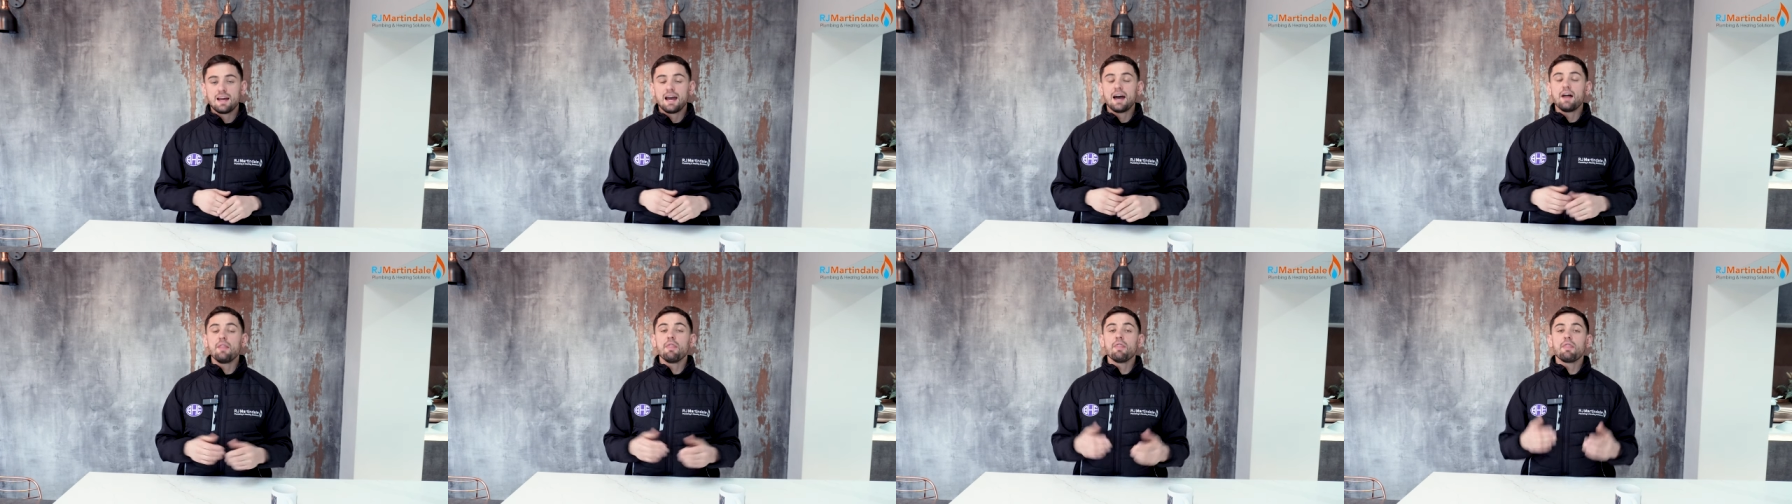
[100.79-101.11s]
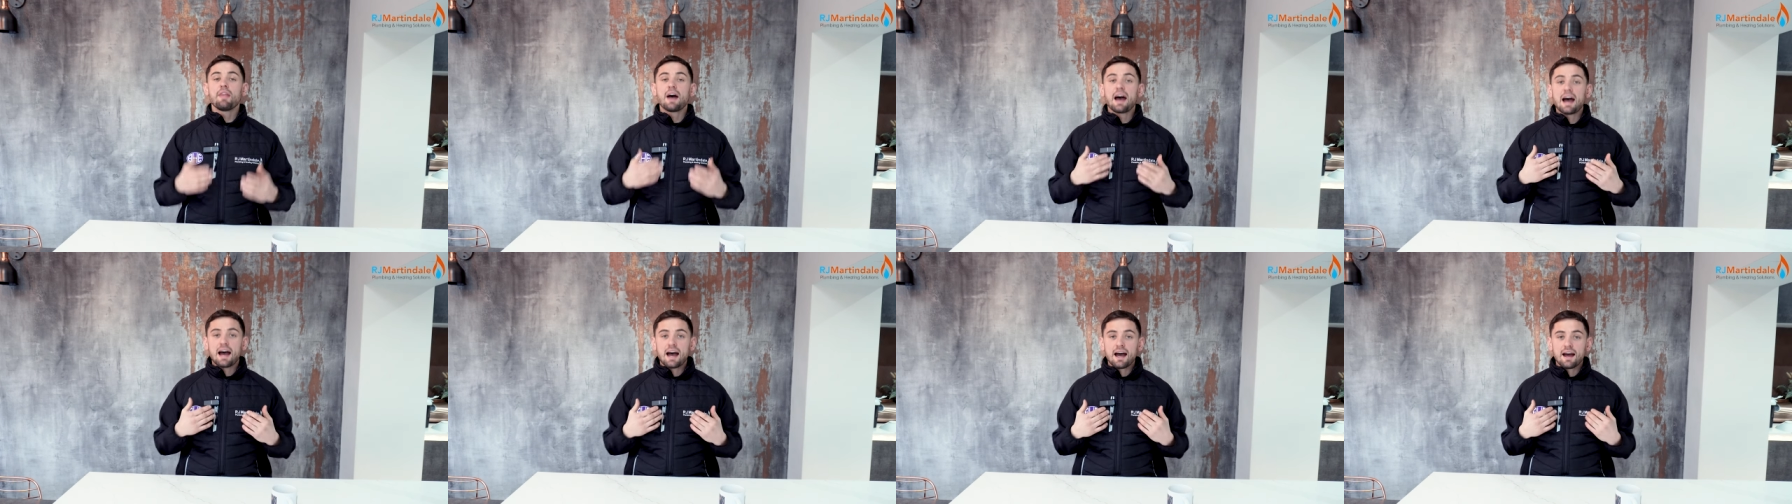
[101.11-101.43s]
and
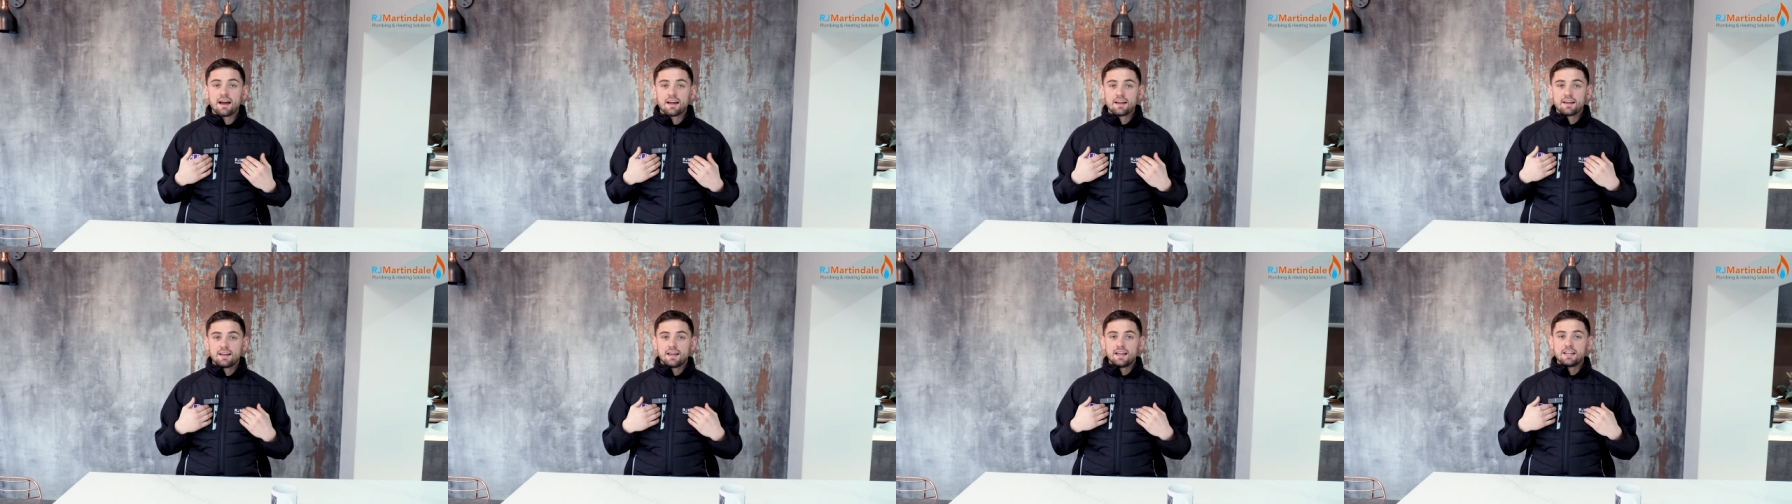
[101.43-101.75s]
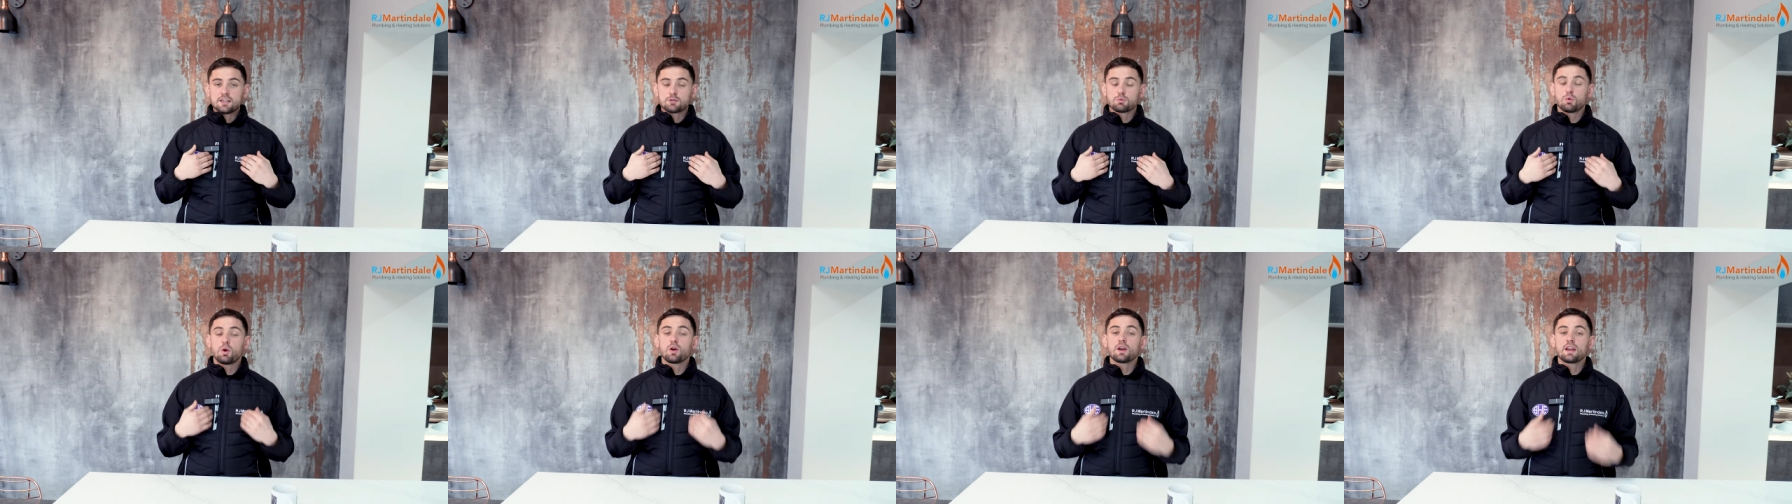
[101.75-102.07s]
that
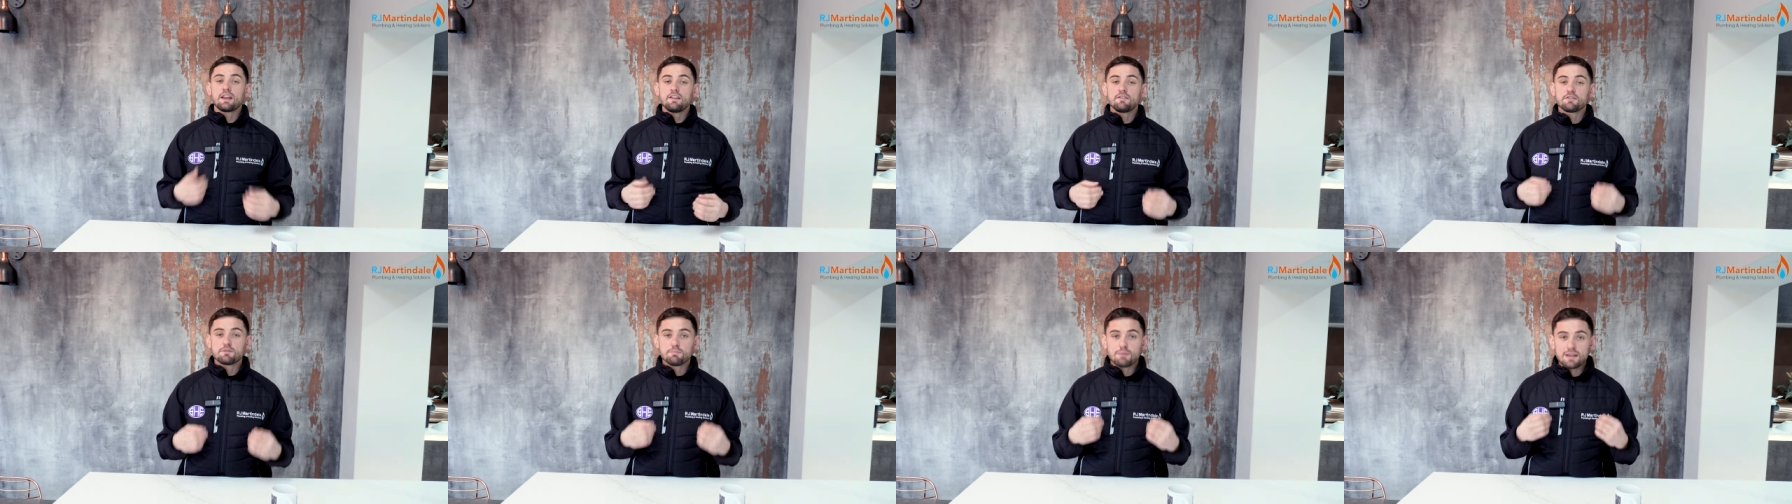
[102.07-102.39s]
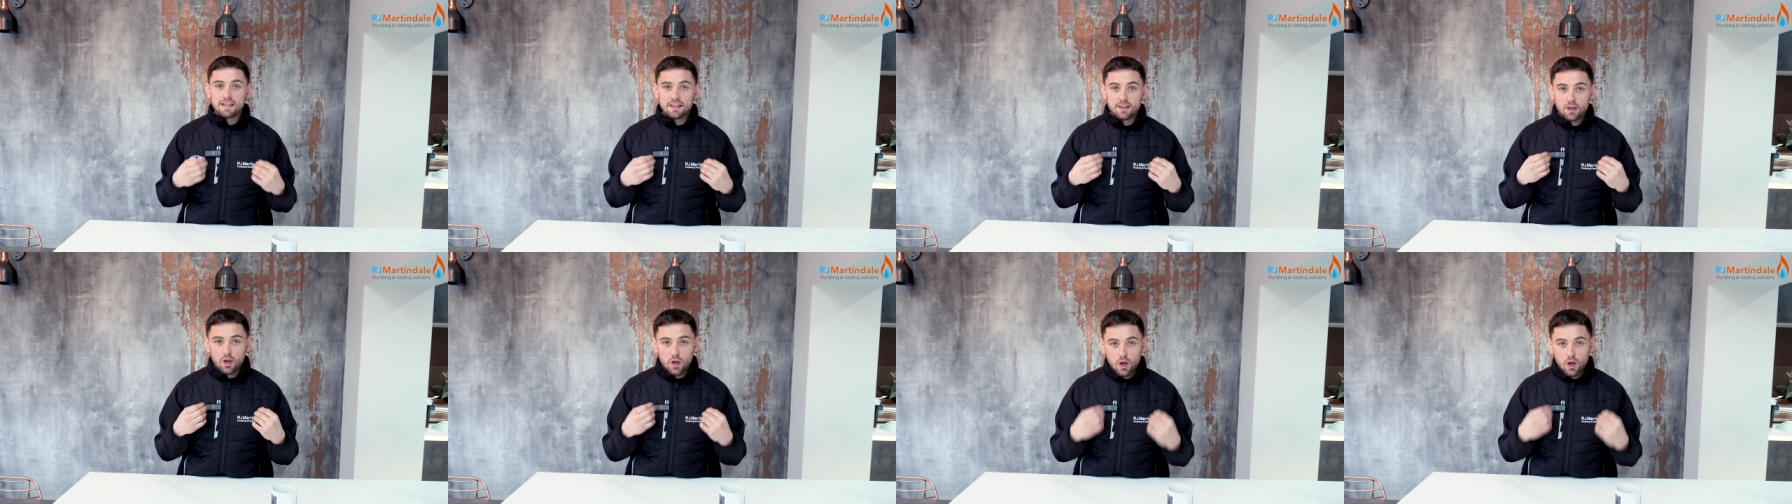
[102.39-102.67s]
is what gives me the